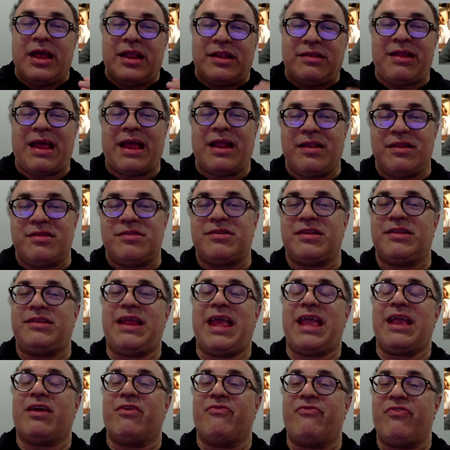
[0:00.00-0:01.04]
tends to
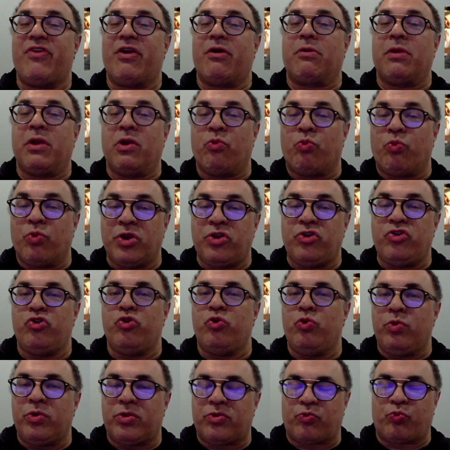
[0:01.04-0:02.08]
take a very
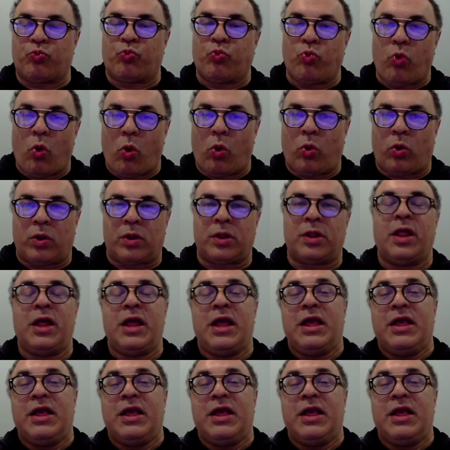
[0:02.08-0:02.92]
reduced role